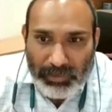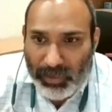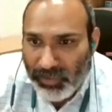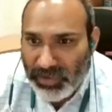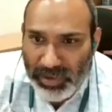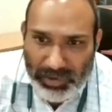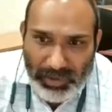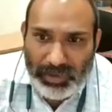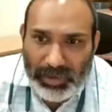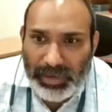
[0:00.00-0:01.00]
Provision, you
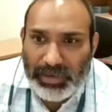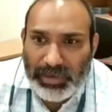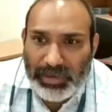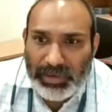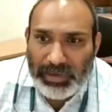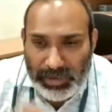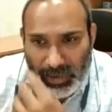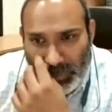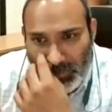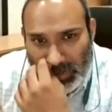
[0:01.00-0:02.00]
know, that is section
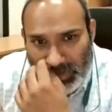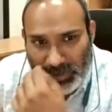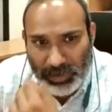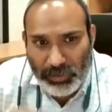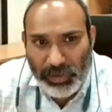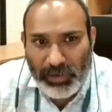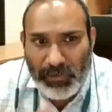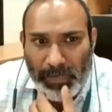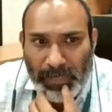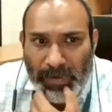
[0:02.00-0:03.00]
11 and section 12.
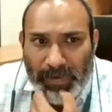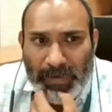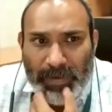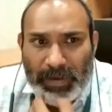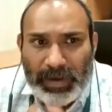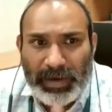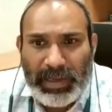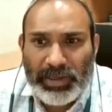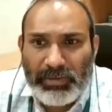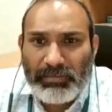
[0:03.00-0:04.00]

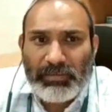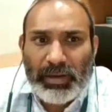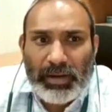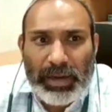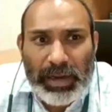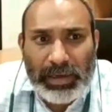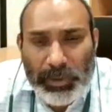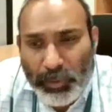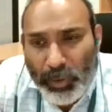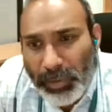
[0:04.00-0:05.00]
Nature, it is
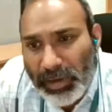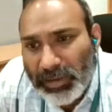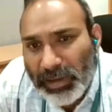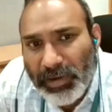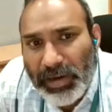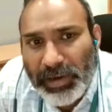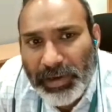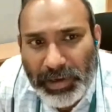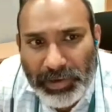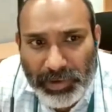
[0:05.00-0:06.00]
prohibiting the
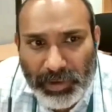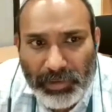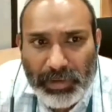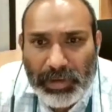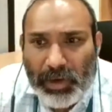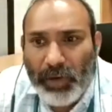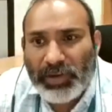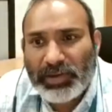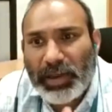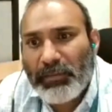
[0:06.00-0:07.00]
relitigation of the
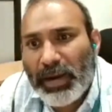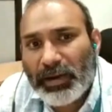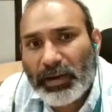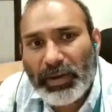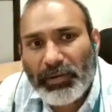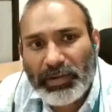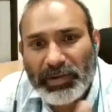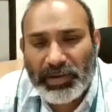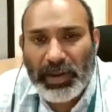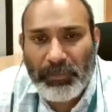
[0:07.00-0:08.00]
same matter between the
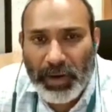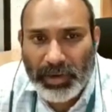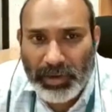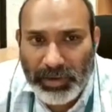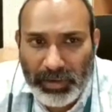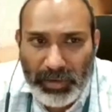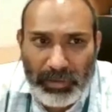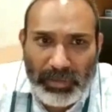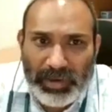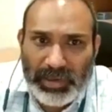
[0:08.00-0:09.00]
same parties.
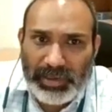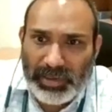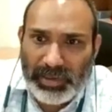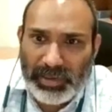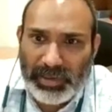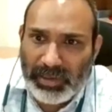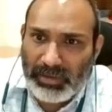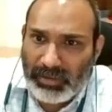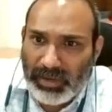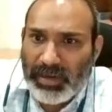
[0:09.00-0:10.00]
But section
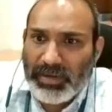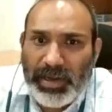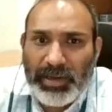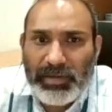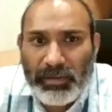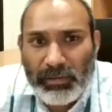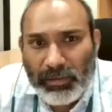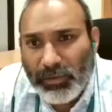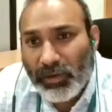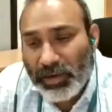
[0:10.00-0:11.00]
10 says,
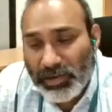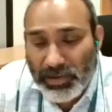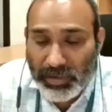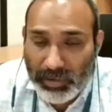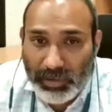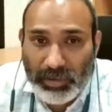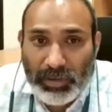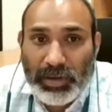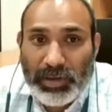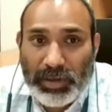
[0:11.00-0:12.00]
or rest
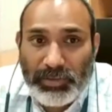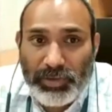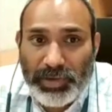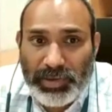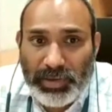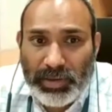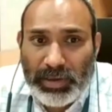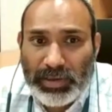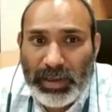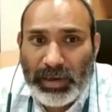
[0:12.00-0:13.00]
sub judice,
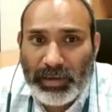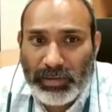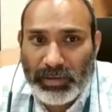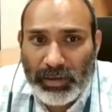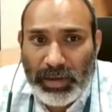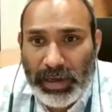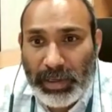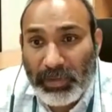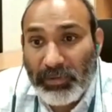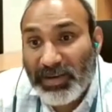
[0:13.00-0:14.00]
that is,
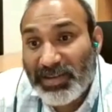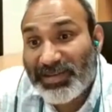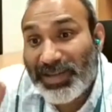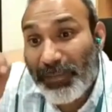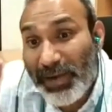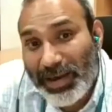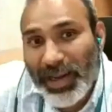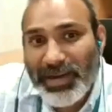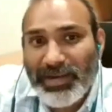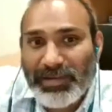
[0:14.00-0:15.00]
it prevents the
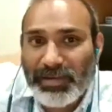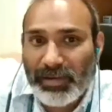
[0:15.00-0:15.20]
simultaneous